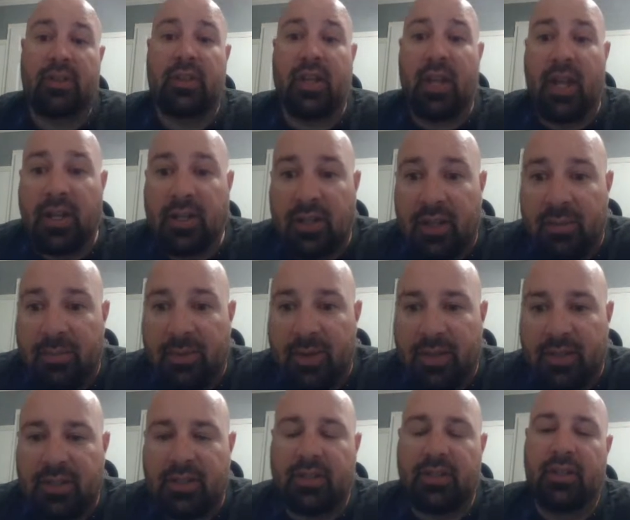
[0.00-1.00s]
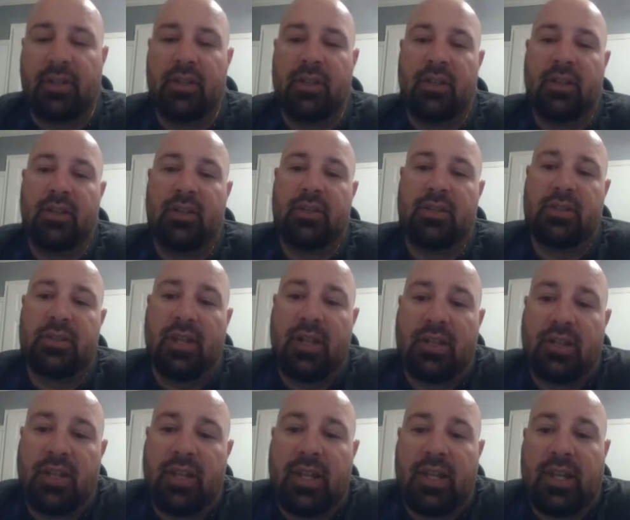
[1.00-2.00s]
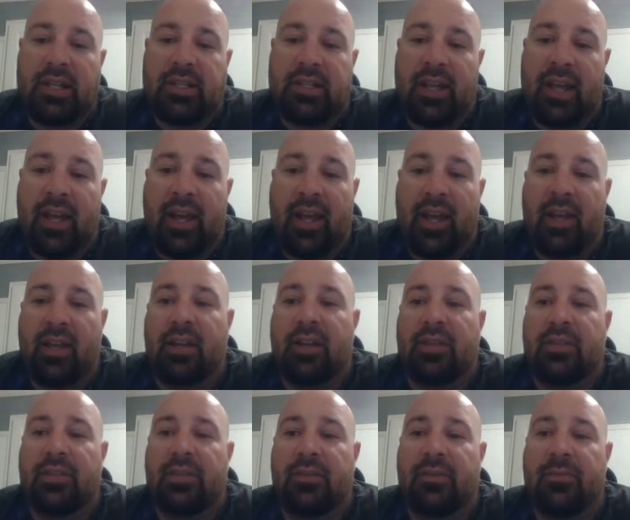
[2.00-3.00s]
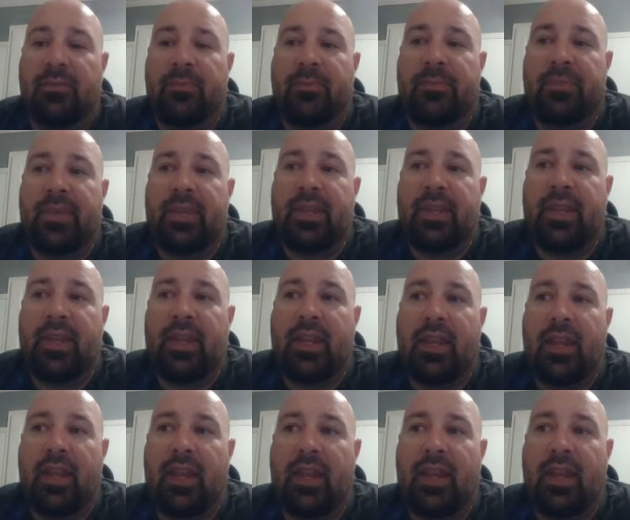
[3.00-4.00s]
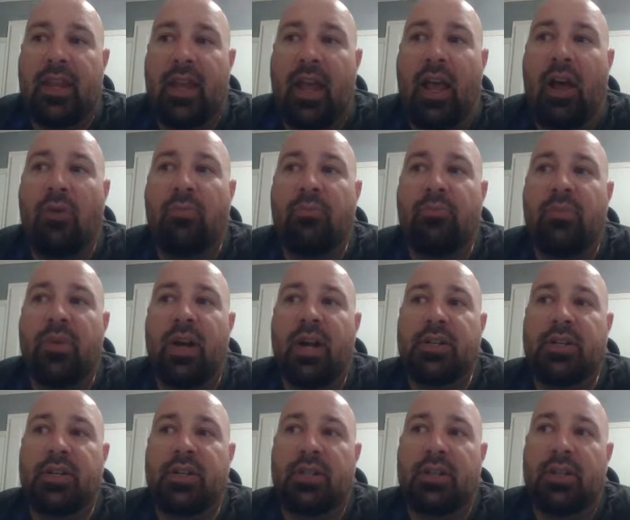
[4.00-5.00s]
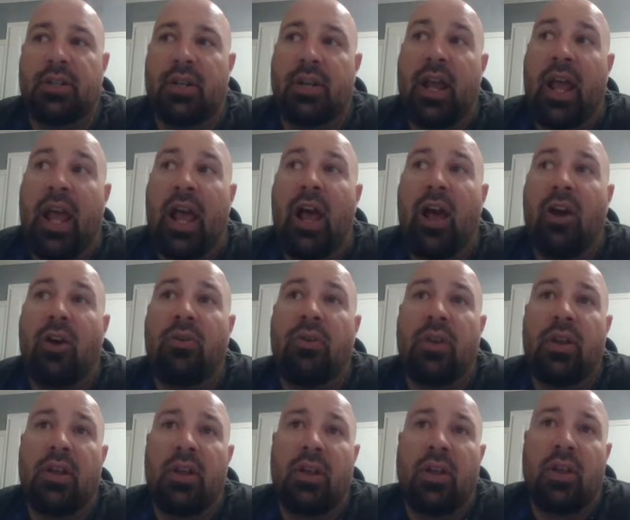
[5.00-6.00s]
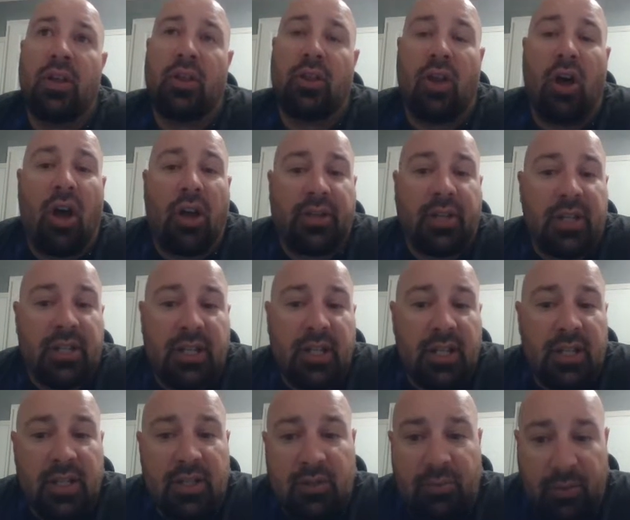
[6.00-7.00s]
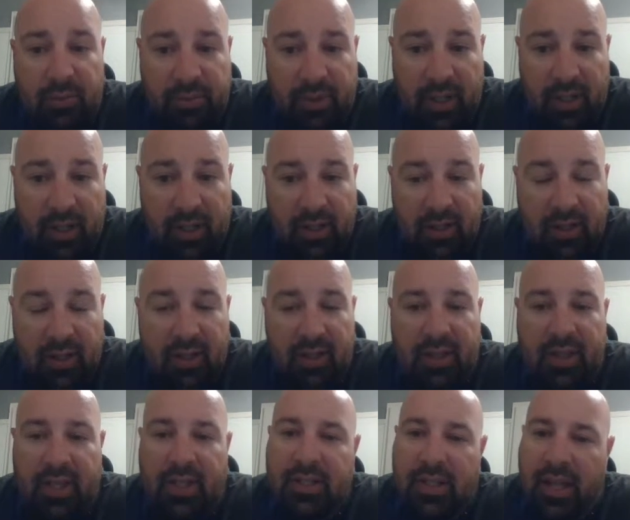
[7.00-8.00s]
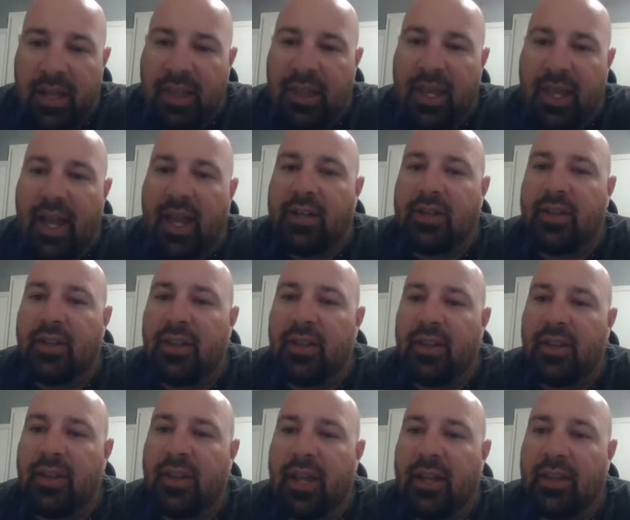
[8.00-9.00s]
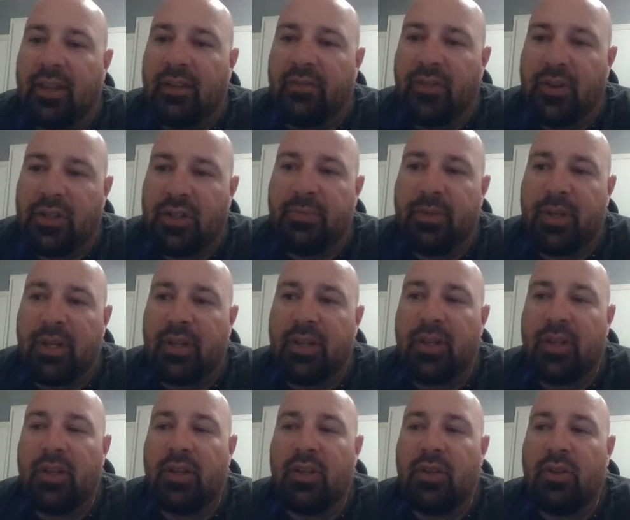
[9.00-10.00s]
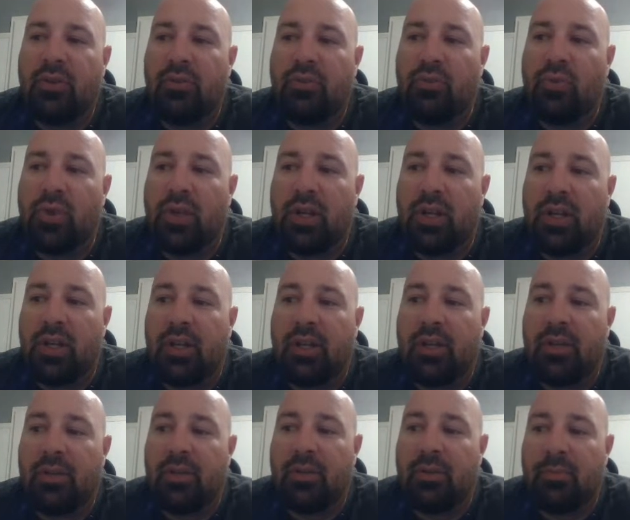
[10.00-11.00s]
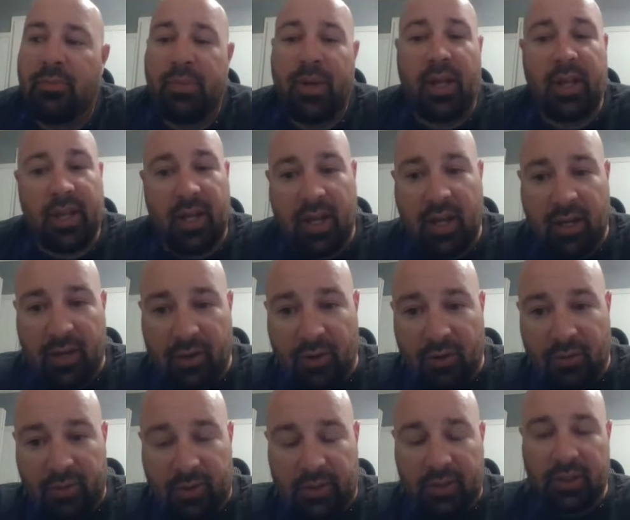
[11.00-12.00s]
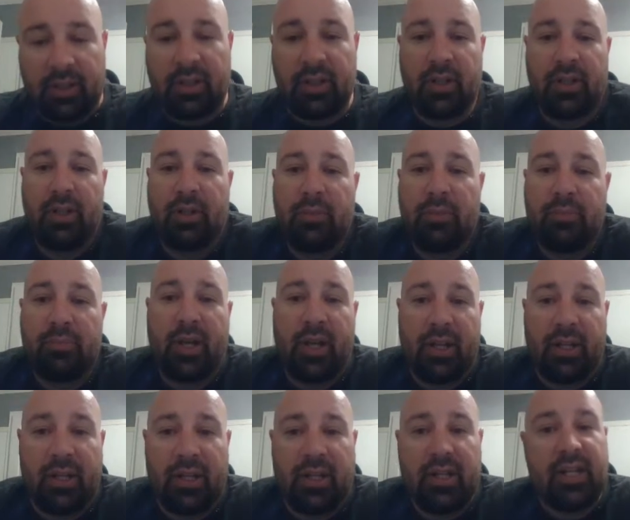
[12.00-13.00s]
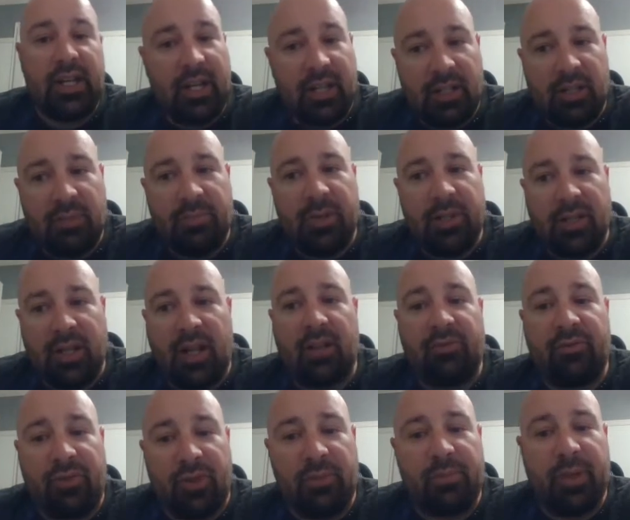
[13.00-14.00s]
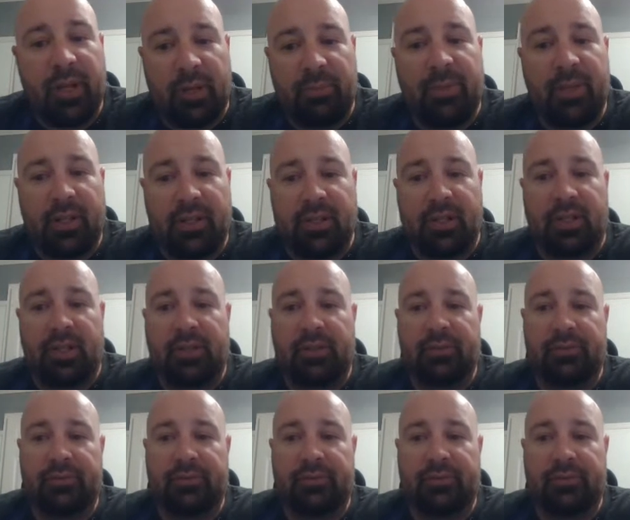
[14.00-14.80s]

catch limits, such things as how much and how long the seasons would be, things like that, that the fishermen would bellyache over, but needed to be done for the bigger picture.